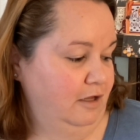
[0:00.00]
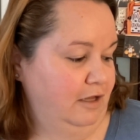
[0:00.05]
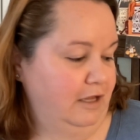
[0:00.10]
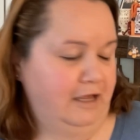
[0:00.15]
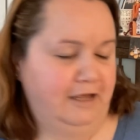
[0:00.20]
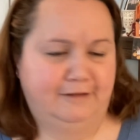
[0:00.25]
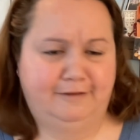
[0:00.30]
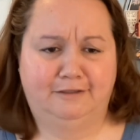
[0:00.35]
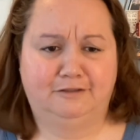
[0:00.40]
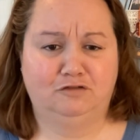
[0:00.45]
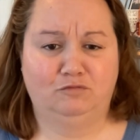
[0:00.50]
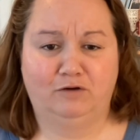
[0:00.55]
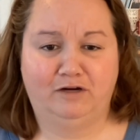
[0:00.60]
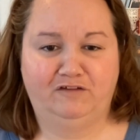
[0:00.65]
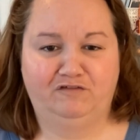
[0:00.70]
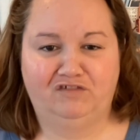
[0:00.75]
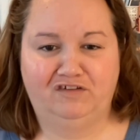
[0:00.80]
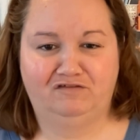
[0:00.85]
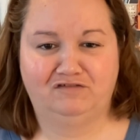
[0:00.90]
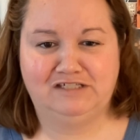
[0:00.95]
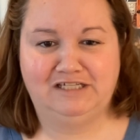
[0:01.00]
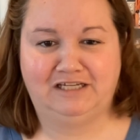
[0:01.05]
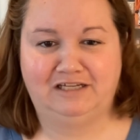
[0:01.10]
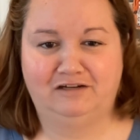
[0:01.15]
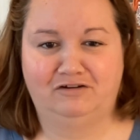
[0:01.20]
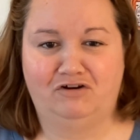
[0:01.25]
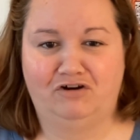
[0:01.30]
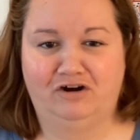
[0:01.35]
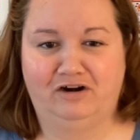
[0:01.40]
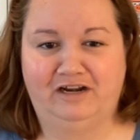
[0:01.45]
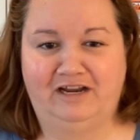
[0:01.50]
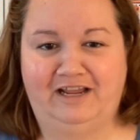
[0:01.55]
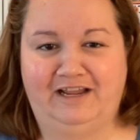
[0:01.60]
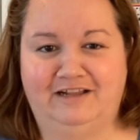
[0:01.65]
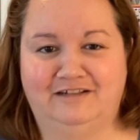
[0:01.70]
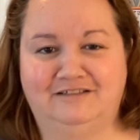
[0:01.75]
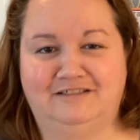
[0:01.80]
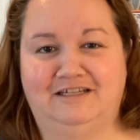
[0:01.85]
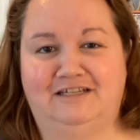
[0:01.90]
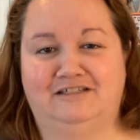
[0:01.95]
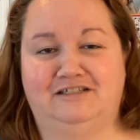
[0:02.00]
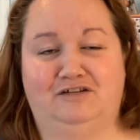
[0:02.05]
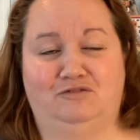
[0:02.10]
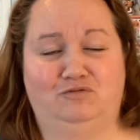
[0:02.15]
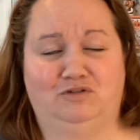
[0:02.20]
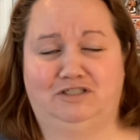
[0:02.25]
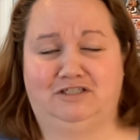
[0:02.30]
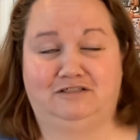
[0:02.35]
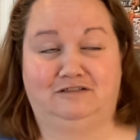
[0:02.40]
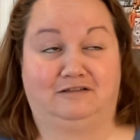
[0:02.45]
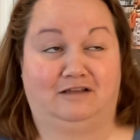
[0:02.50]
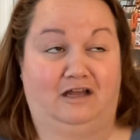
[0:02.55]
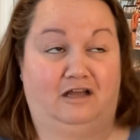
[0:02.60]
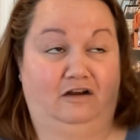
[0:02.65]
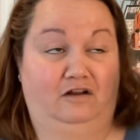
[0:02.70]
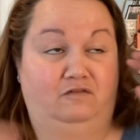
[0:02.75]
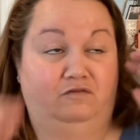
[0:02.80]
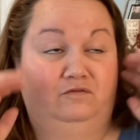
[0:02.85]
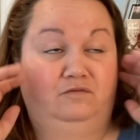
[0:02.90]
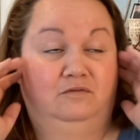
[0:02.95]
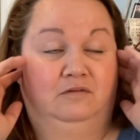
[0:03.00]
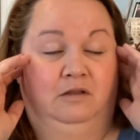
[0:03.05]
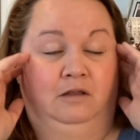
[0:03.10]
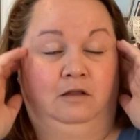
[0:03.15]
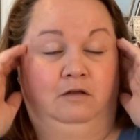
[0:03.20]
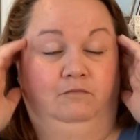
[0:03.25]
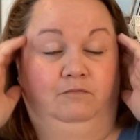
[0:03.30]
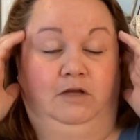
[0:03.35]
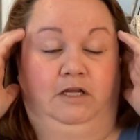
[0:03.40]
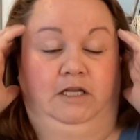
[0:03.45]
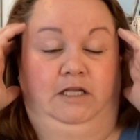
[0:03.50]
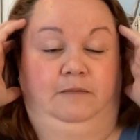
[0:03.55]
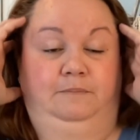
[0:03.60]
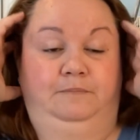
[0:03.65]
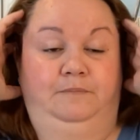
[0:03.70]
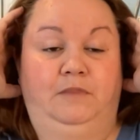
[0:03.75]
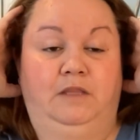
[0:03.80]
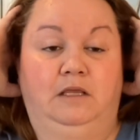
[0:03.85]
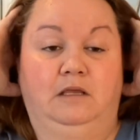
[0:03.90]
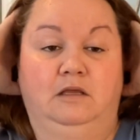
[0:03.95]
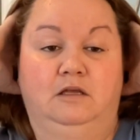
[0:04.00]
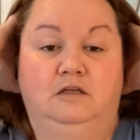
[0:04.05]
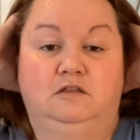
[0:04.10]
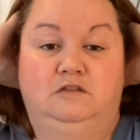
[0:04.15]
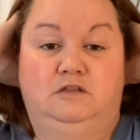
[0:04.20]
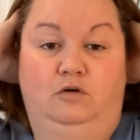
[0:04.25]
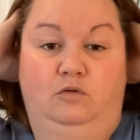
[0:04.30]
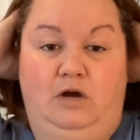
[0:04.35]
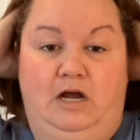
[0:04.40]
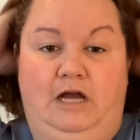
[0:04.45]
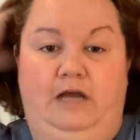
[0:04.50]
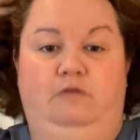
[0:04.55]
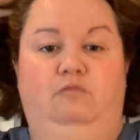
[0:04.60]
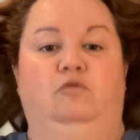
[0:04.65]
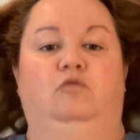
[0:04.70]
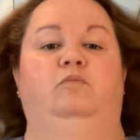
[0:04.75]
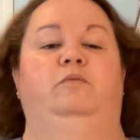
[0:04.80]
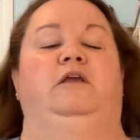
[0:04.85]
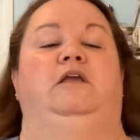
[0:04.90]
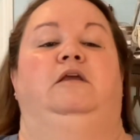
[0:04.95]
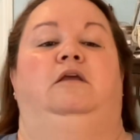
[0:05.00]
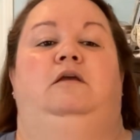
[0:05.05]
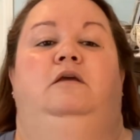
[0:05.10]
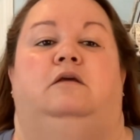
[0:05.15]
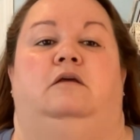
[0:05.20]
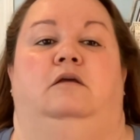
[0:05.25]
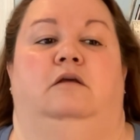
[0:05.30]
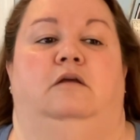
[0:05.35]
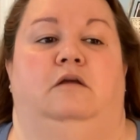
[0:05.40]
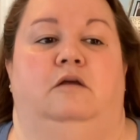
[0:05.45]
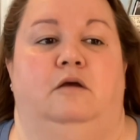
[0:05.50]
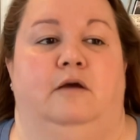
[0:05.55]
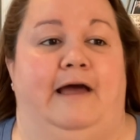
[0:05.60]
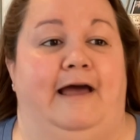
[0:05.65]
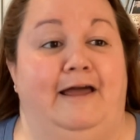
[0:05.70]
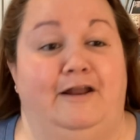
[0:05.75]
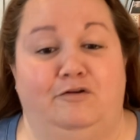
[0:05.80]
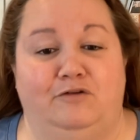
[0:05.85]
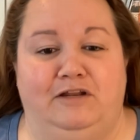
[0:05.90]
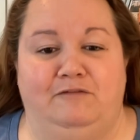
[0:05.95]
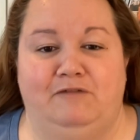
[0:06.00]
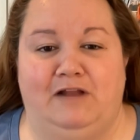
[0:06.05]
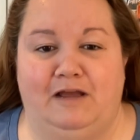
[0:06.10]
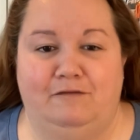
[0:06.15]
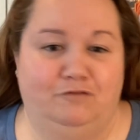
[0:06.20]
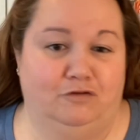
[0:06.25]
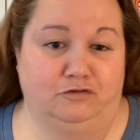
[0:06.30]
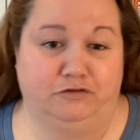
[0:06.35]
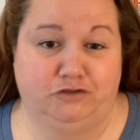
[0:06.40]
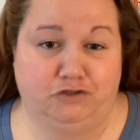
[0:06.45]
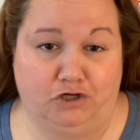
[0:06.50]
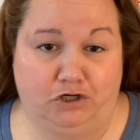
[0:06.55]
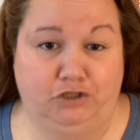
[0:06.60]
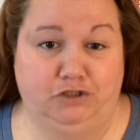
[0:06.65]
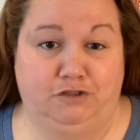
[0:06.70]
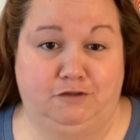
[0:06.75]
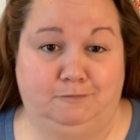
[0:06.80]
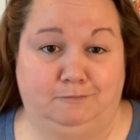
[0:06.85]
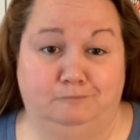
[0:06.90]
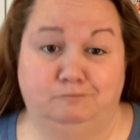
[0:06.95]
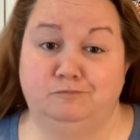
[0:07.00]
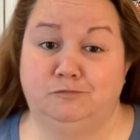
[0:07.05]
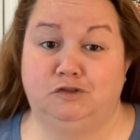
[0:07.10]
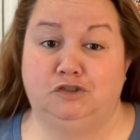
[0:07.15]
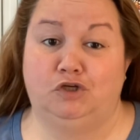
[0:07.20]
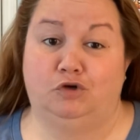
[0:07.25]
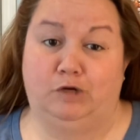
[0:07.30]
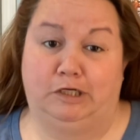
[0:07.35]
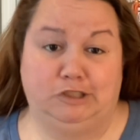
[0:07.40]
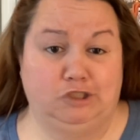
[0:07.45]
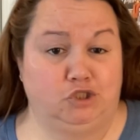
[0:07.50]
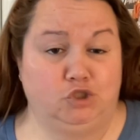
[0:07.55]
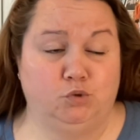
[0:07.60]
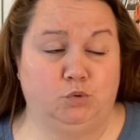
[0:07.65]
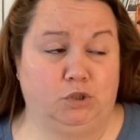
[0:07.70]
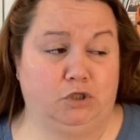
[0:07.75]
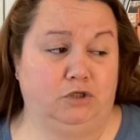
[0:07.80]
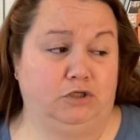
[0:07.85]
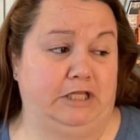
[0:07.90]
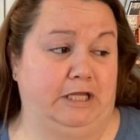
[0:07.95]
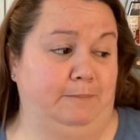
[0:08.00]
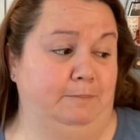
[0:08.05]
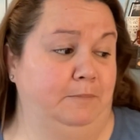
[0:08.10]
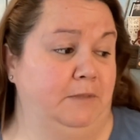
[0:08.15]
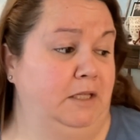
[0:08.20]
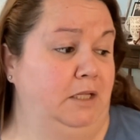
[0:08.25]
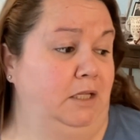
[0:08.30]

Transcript: and the 2015 Heart and Hand Santa, which is kind of funny. So I don't even have those charts. So I just ordered them.